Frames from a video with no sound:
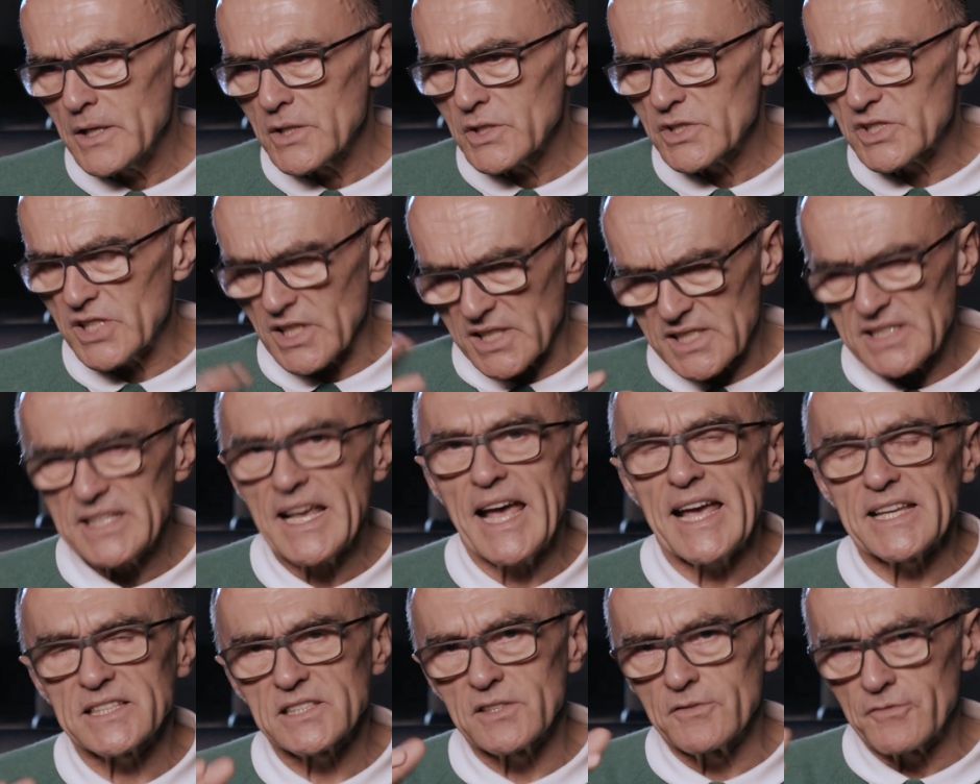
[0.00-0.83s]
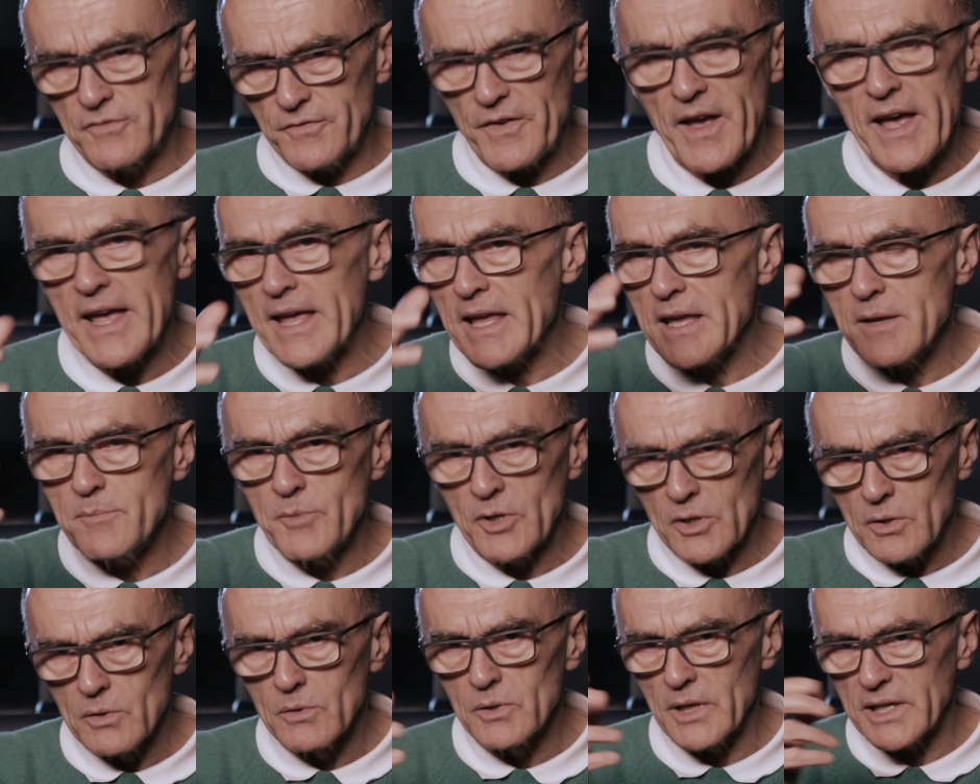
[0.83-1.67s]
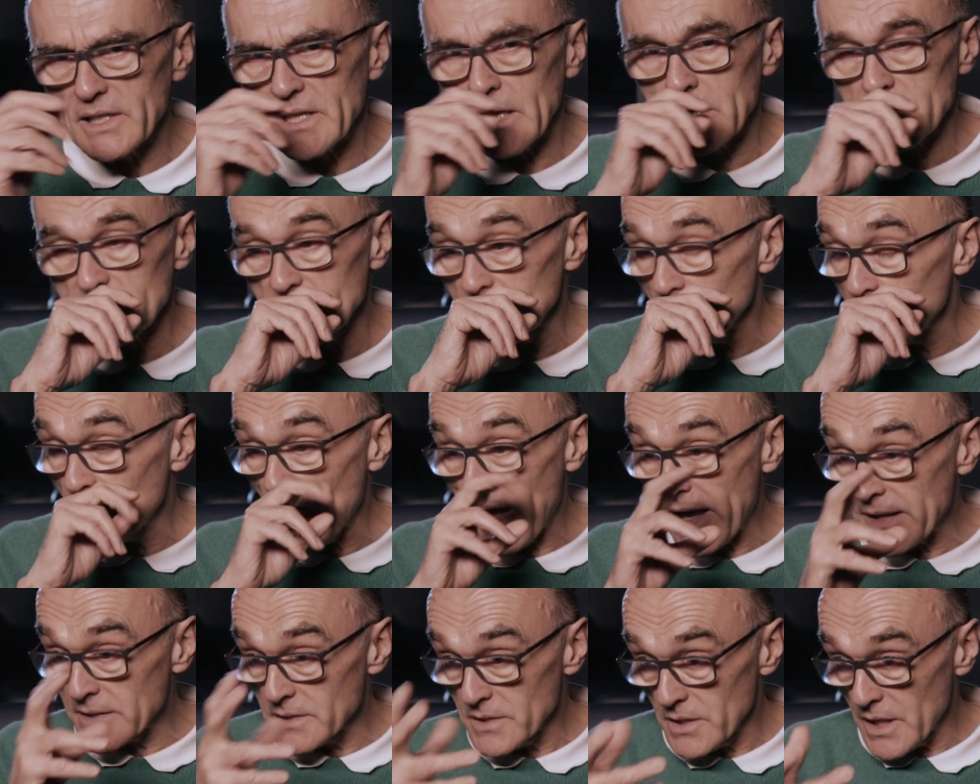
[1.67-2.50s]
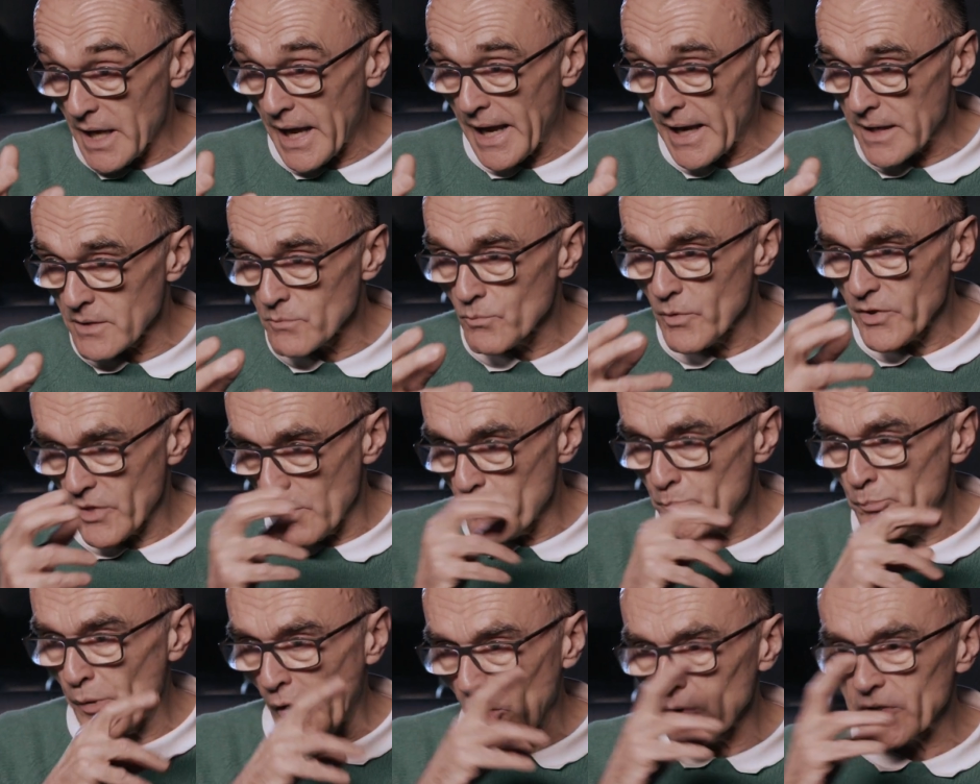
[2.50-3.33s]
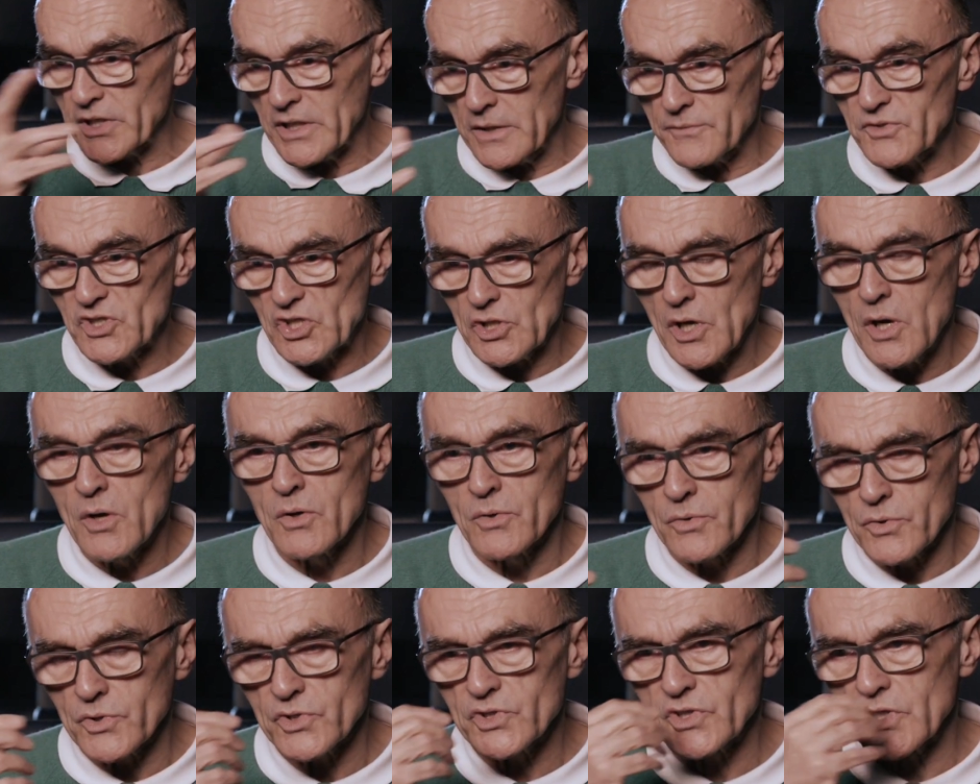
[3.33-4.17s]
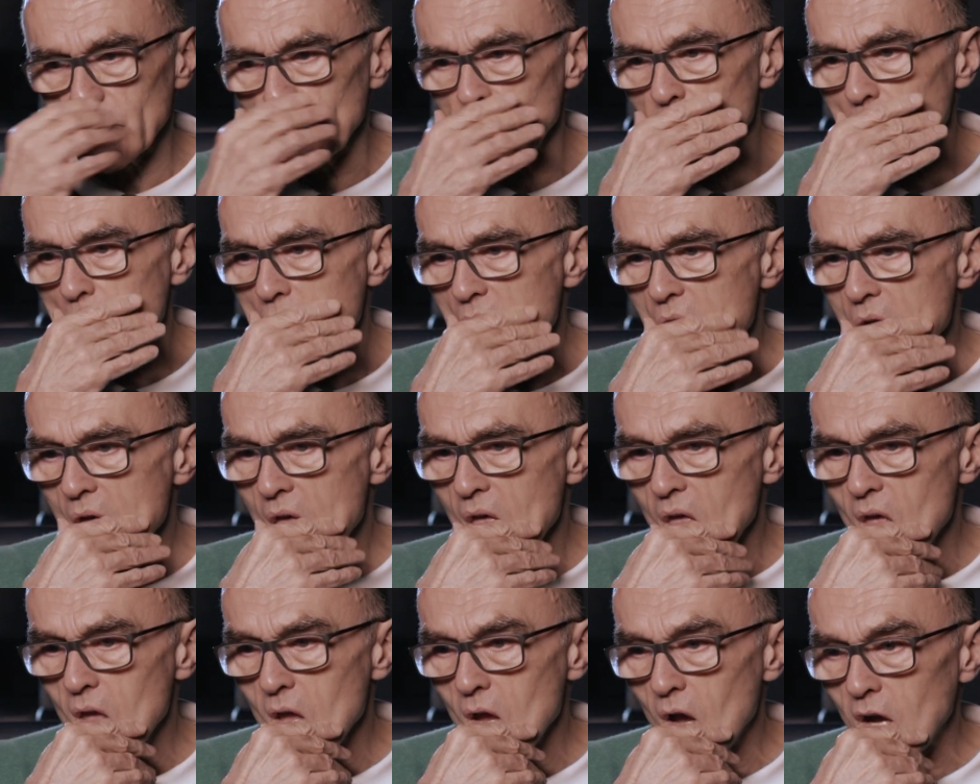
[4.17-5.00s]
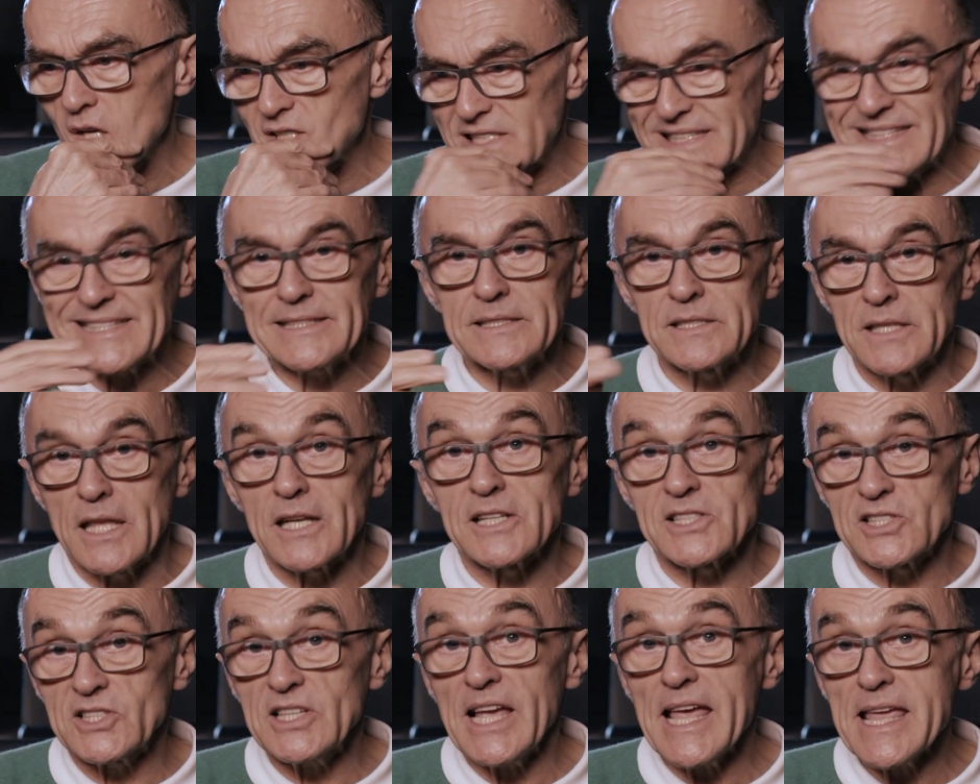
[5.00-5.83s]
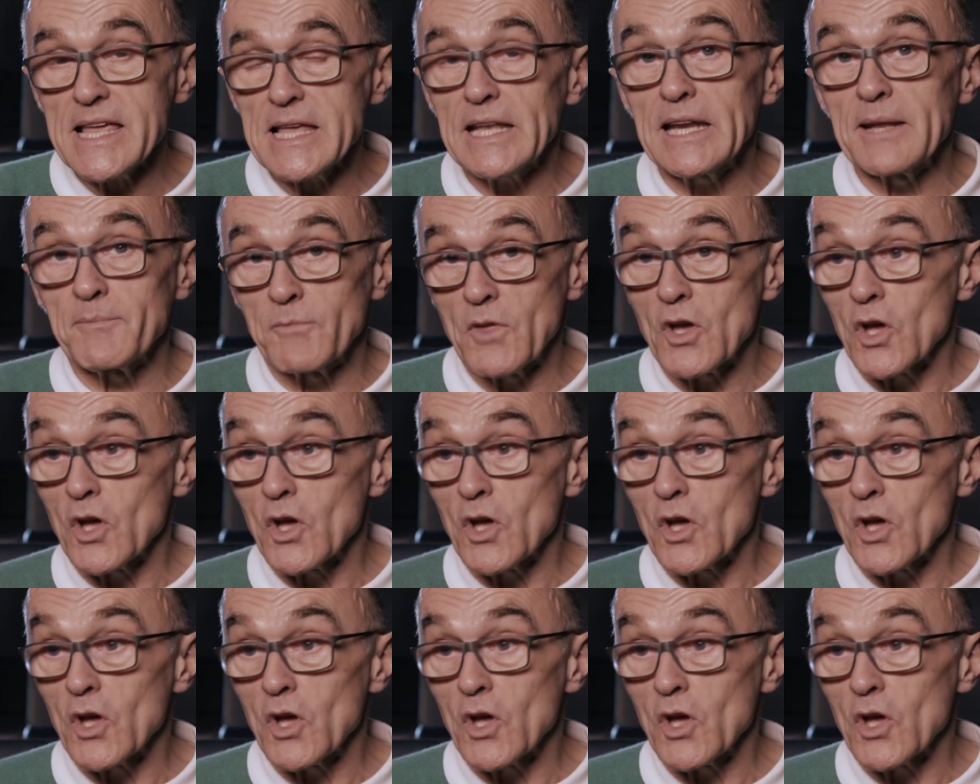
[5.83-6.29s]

success and fame and all that kind of stuff, and with a body of songs that has taken him